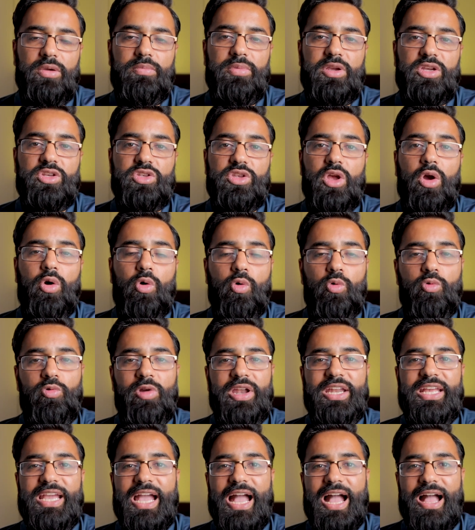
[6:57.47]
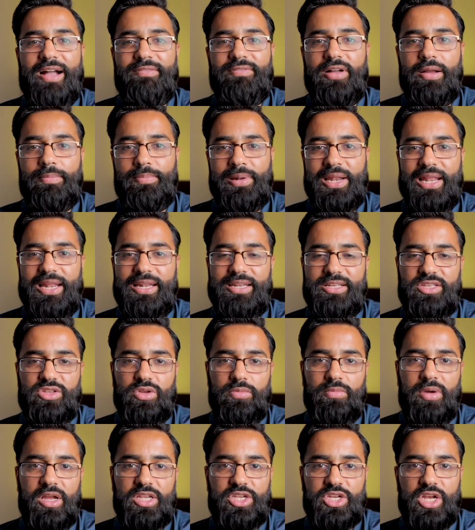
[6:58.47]
because I already have a playlist
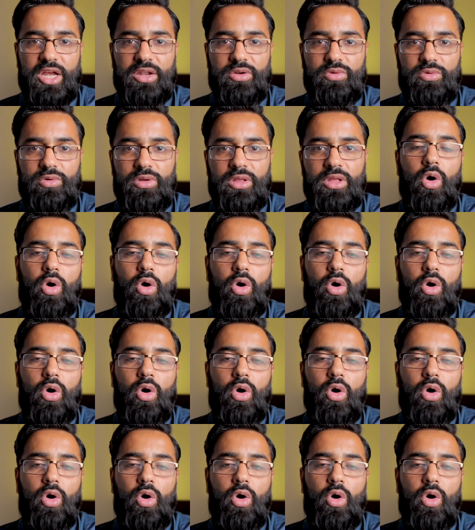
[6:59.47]
on my channel